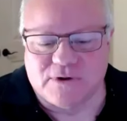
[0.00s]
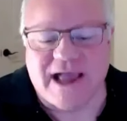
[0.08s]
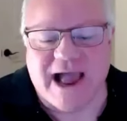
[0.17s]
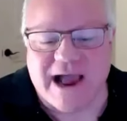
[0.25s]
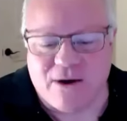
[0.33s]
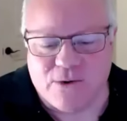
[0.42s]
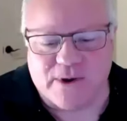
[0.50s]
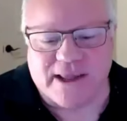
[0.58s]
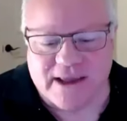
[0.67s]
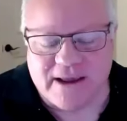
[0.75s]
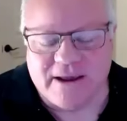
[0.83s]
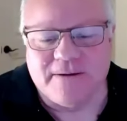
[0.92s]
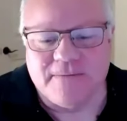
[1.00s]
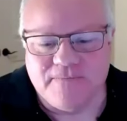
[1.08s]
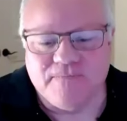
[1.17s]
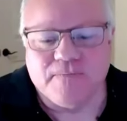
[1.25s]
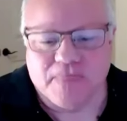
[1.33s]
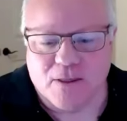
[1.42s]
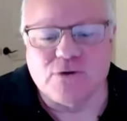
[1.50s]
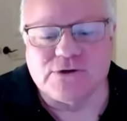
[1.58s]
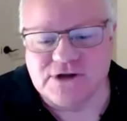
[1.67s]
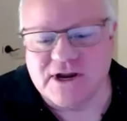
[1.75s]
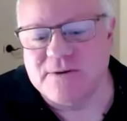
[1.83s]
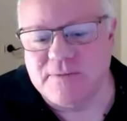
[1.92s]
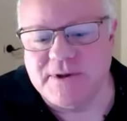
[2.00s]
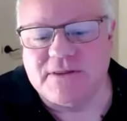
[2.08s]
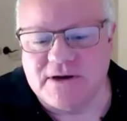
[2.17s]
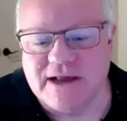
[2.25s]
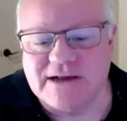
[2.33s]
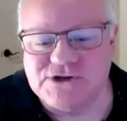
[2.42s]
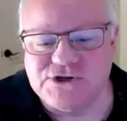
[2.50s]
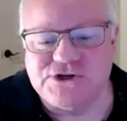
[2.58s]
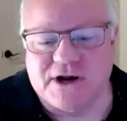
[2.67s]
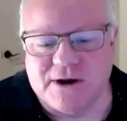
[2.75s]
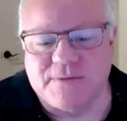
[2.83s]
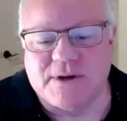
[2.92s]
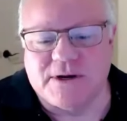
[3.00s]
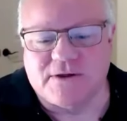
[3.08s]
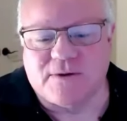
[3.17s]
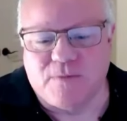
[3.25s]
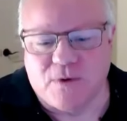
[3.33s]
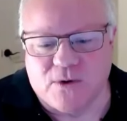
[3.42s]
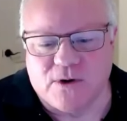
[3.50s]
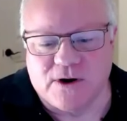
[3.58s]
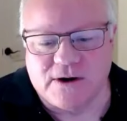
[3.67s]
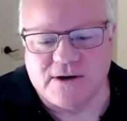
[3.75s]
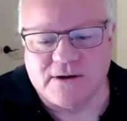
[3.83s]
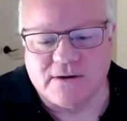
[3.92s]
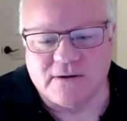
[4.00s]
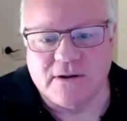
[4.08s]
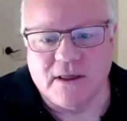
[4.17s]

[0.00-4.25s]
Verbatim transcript: with Howie, who's going to be the next chairman of the board.